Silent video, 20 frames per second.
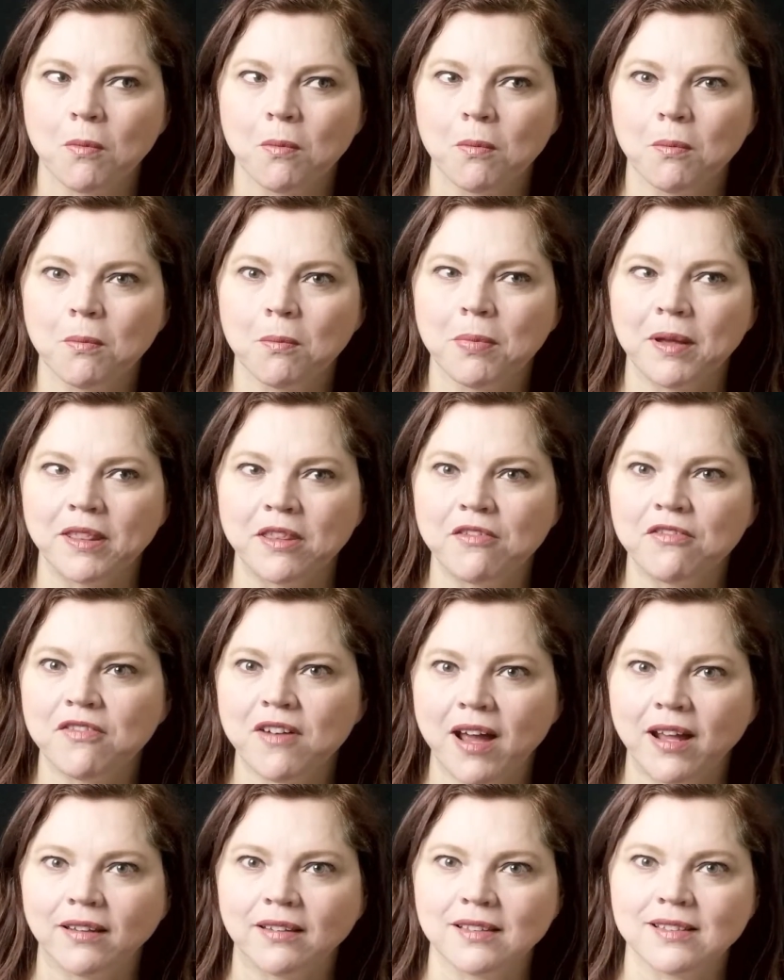But the
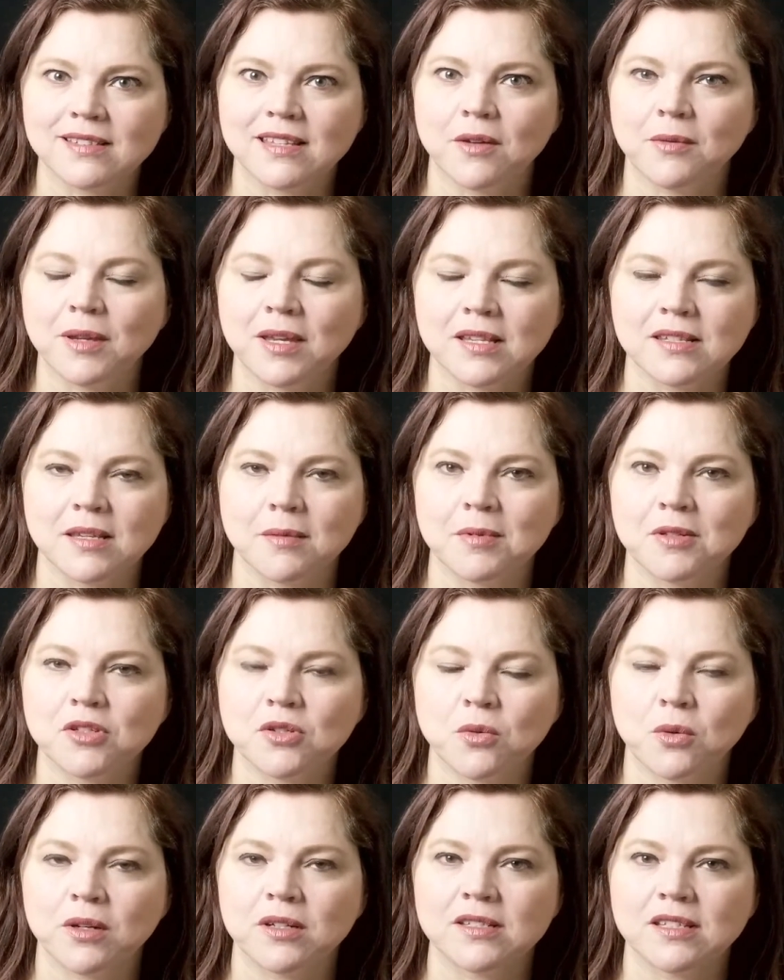violence that we exhibit
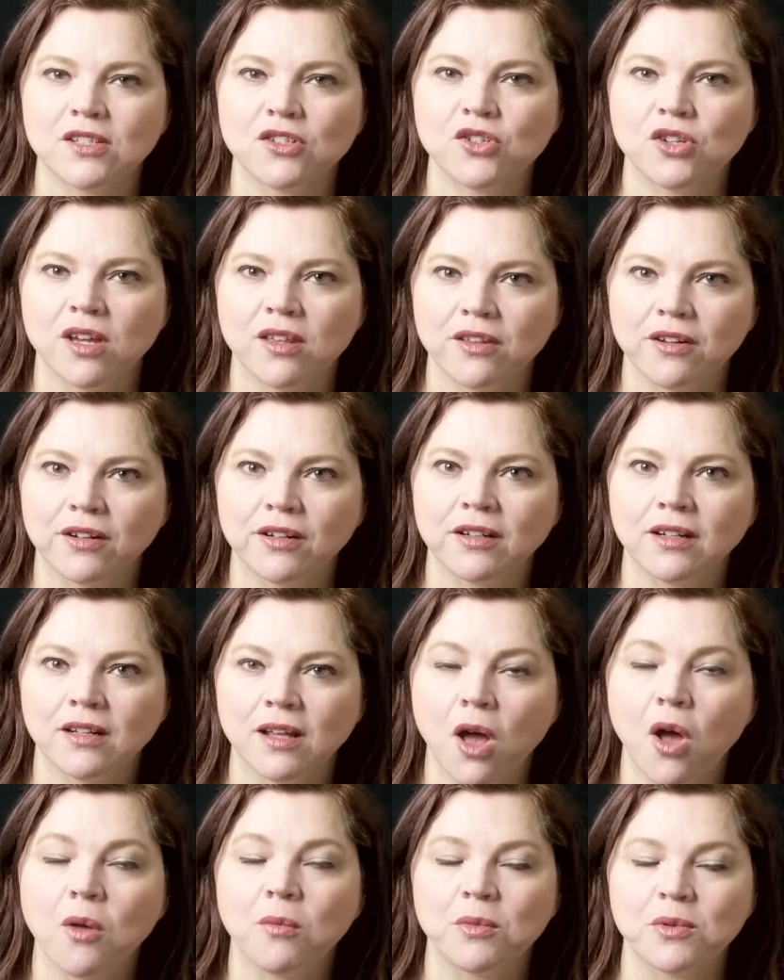towards each other
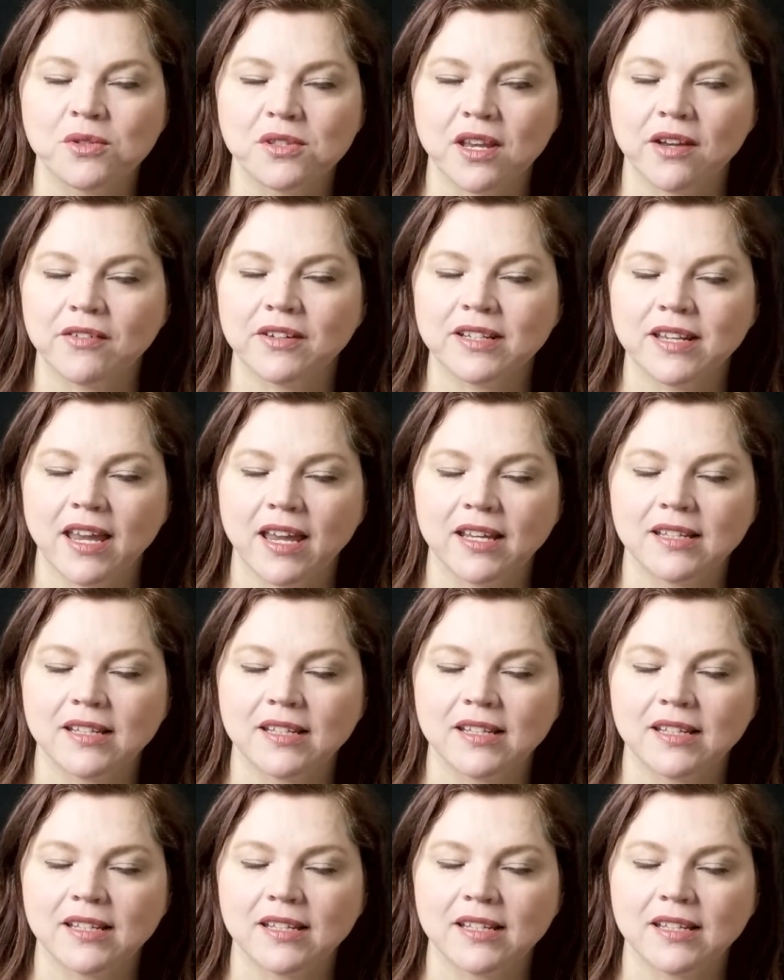almost every day,